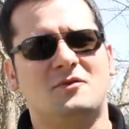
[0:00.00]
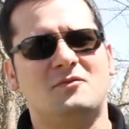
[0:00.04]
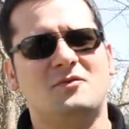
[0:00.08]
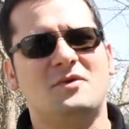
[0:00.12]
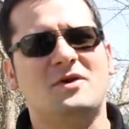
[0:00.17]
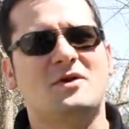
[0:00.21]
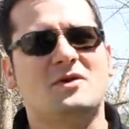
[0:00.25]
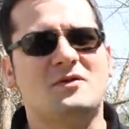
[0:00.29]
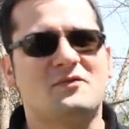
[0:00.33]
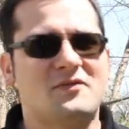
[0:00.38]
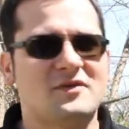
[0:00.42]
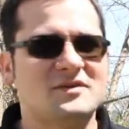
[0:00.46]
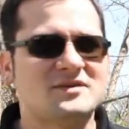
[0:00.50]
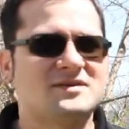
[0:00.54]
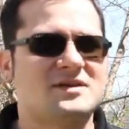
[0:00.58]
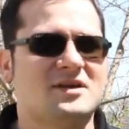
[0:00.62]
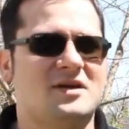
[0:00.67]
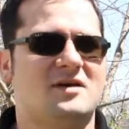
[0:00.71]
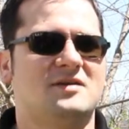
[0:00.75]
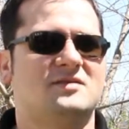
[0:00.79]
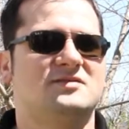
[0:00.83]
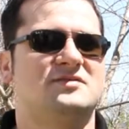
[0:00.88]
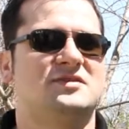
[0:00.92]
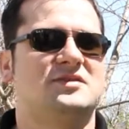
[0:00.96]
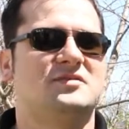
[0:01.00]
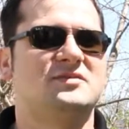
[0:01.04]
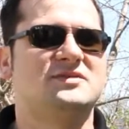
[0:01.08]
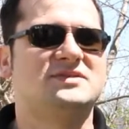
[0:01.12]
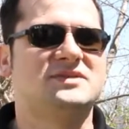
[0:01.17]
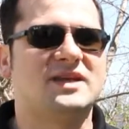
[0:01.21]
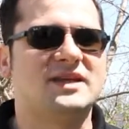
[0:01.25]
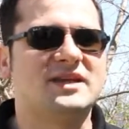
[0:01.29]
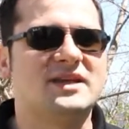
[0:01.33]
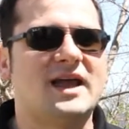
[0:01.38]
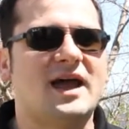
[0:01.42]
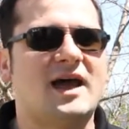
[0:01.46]
we go to French Laundry. We
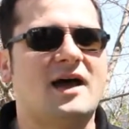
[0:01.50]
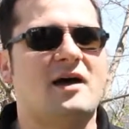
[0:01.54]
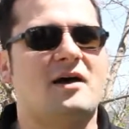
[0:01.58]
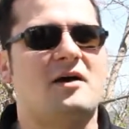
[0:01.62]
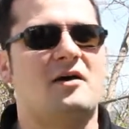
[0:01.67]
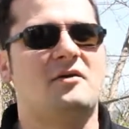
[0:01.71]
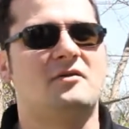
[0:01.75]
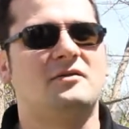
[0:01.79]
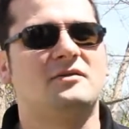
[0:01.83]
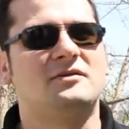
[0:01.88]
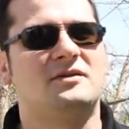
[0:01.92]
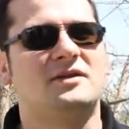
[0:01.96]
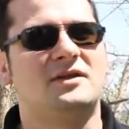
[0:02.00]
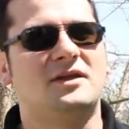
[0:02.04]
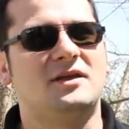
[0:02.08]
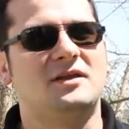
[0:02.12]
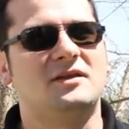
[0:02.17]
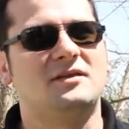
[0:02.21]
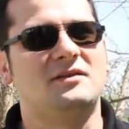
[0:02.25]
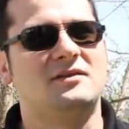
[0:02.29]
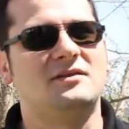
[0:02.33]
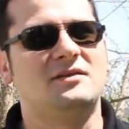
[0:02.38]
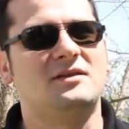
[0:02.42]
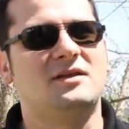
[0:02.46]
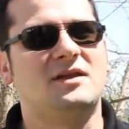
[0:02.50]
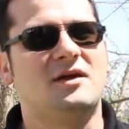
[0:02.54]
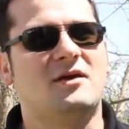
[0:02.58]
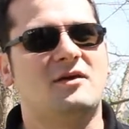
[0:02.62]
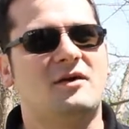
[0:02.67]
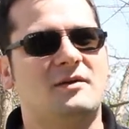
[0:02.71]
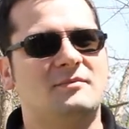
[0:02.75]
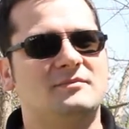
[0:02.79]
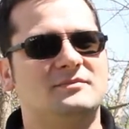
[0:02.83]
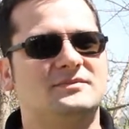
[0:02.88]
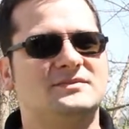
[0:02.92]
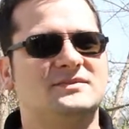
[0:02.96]
sit down and,
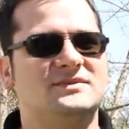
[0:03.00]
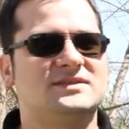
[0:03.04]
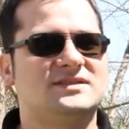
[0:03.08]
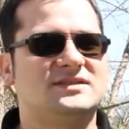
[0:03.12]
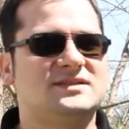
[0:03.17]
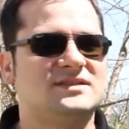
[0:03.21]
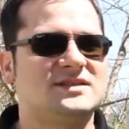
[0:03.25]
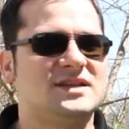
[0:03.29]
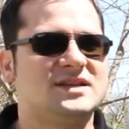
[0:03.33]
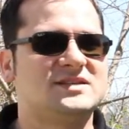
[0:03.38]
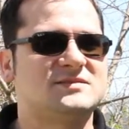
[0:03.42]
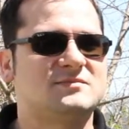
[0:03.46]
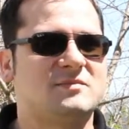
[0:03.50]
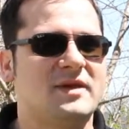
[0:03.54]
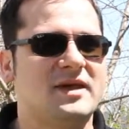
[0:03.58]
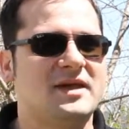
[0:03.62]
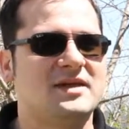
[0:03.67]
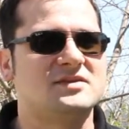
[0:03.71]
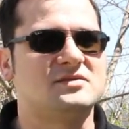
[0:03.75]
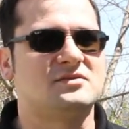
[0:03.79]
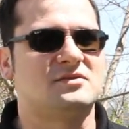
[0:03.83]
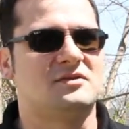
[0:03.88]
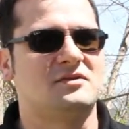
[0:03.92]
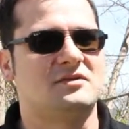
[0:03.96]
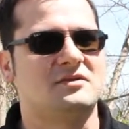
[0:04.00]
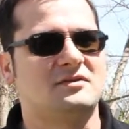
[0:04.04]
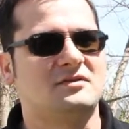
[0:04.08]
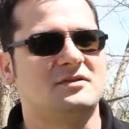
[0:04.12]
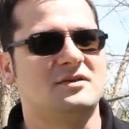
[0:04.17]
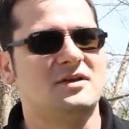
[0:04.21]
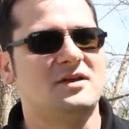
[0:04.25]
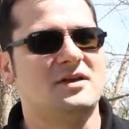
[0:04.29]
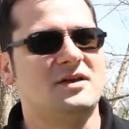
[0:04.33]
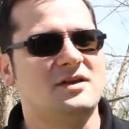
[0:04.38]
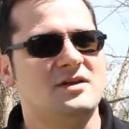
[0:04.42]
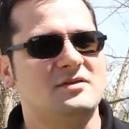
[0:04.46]
I'm explaining to her
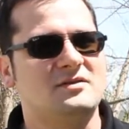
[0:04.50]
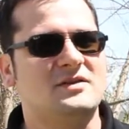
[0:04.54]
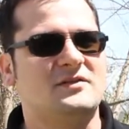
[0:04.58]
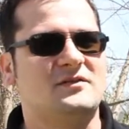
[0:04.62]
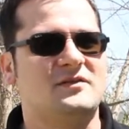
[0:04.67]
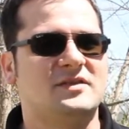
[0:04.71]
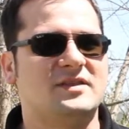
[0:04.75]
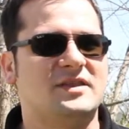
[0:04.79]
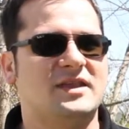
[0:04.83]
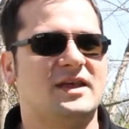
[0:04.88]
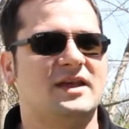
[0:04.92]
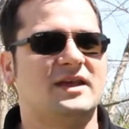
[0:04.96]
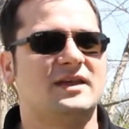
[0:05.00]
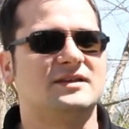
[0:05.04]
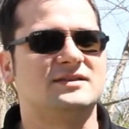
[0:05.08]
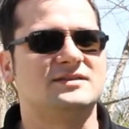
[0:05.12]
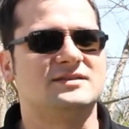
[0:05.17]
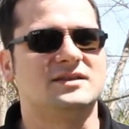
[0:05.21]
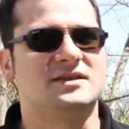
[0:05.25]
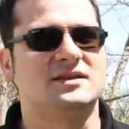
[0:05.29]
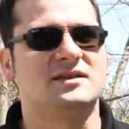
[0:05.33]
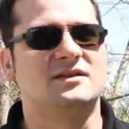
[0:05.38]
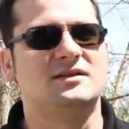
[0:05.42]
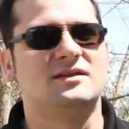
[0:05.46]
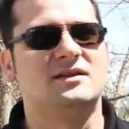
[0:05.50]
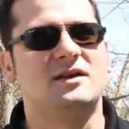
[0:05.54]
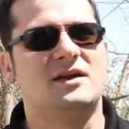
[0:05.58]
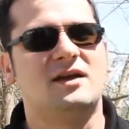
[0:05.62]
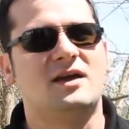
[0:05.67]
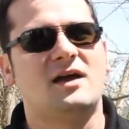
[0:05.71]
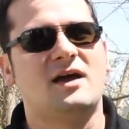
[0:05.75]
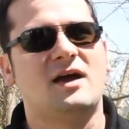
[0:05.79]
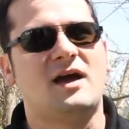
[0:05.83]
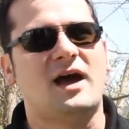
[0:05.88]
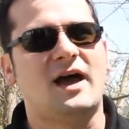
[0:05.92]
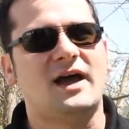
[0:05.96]
the different things. And
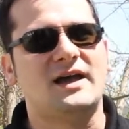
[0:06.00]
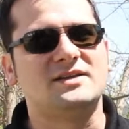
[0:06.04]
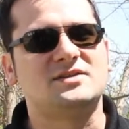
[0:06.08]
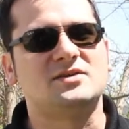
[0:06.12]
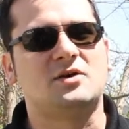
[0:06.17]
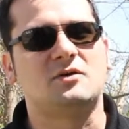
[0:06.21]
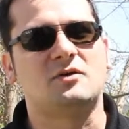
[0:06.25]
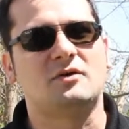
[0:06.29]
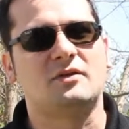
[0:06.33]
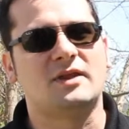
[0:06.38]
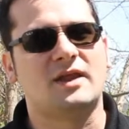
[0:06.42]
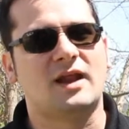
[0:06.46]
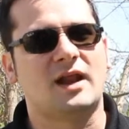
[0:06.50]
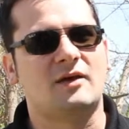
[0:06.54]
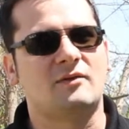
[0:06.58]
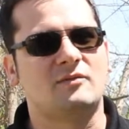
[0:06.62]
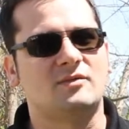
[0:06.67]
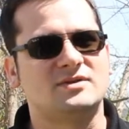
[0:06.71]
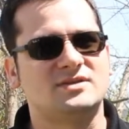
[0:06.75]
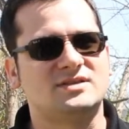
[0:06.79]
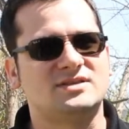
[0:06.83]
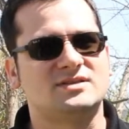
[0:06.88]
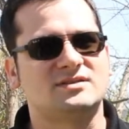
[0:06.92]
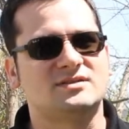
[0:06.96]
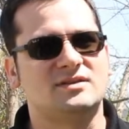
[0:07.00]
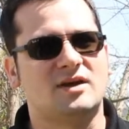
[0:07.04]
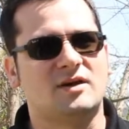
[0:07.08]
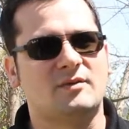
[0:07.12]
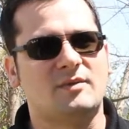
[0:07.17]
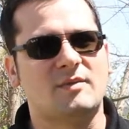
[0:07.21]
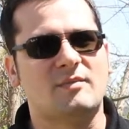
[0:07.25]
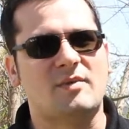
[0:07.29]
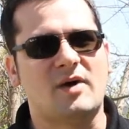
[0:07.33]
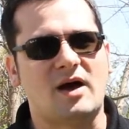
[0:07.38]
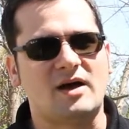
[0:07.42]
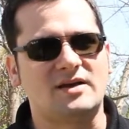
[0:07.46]
I told her that I was,
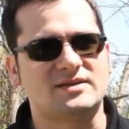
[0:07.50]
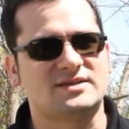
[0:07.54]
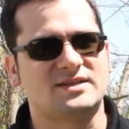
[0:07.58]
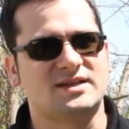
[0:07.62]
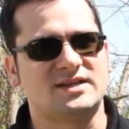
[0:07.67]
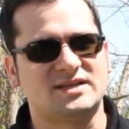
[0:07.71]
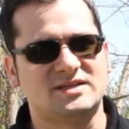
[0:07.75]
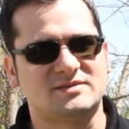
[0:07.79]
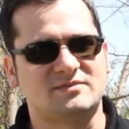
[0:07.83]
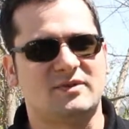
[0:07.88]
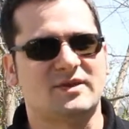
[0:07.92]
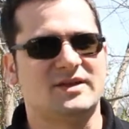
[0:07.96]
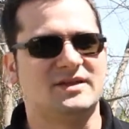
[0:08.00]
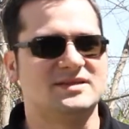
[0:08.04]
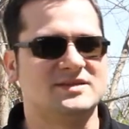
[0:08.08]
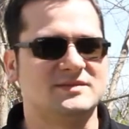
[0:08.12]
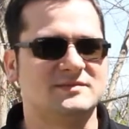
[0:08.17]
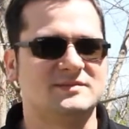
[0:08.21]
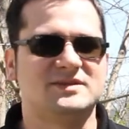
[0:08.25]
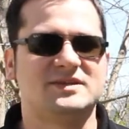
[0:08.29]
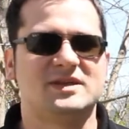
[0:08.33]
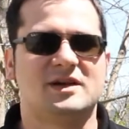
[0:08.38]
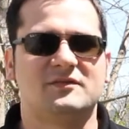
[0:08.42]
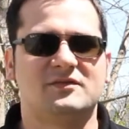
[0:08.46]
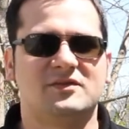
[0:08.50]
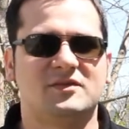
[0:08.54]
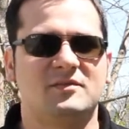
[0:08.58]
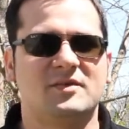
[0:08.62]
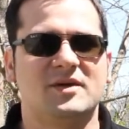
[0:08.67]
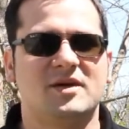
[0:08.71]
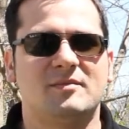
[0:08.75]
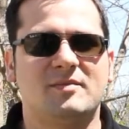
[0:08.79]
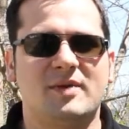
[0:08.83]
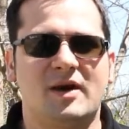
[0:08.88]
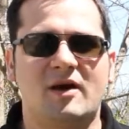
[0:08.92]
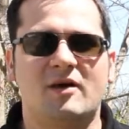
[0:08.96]
my boss had explained some stuff to
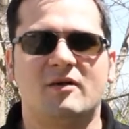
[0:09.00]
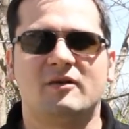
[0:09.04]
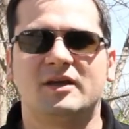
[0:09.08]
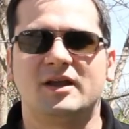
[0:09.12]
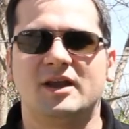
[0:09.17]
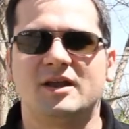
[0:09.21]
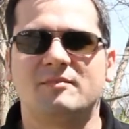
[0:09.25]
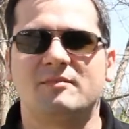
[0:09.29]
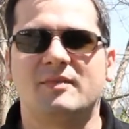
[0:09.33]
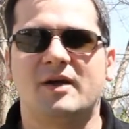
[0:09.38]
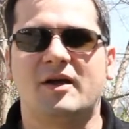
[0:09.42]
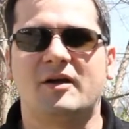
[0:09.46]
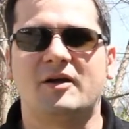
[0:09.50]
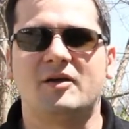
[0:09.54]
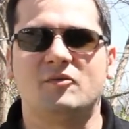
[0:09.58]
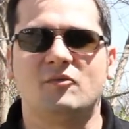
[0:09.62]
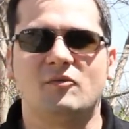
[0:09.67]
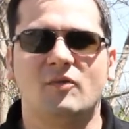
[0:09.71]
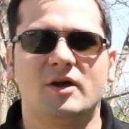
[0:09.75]
me about getting married and